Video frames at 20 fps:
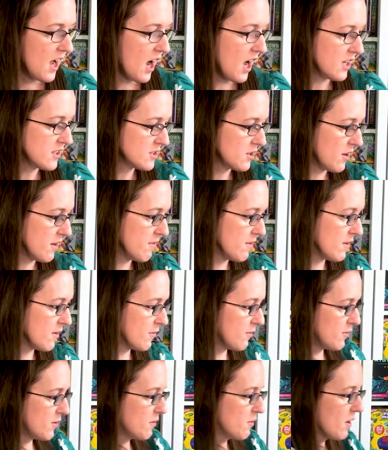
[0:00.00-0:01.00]
I also have a
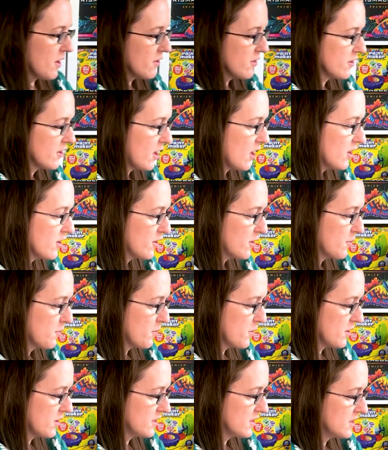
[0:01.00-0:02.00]
few other coloring
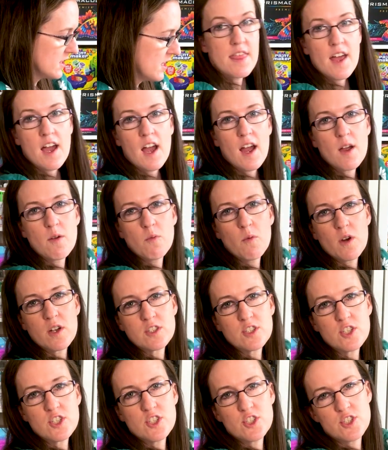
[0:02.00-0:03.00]
books that I want
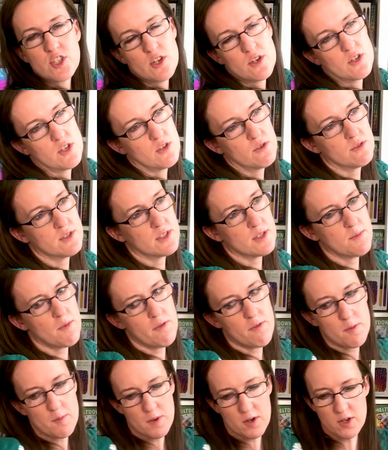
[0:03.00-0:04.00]
to show you. Some of
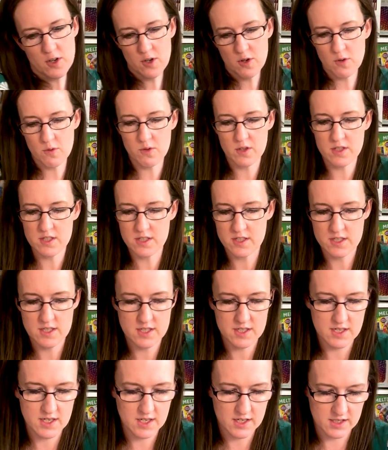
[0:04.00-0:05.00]
them are new this
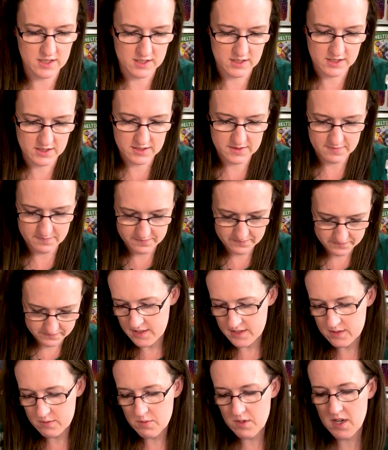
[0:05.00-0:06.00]
year.
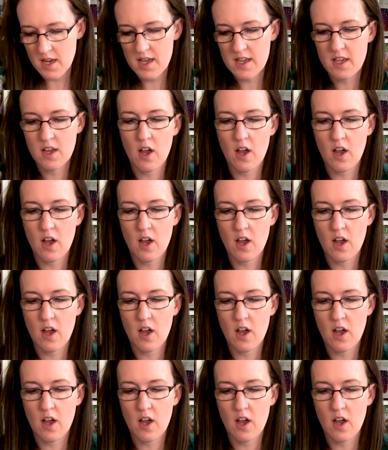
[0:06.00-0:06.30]
This one I